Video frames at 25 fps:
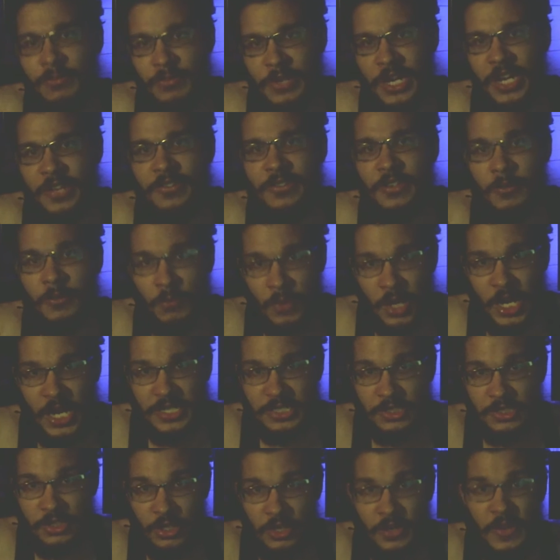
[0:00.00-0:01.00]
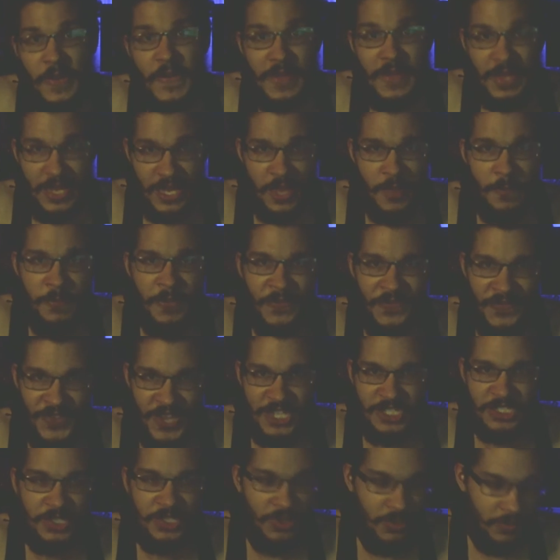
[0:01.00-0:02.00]
wrestling roster in
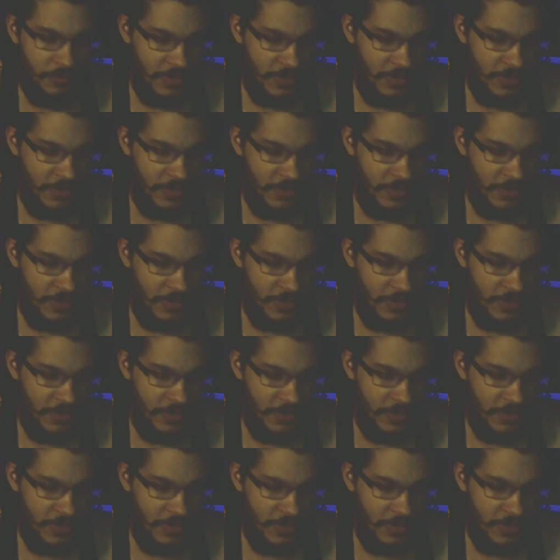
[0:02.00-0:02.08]
professional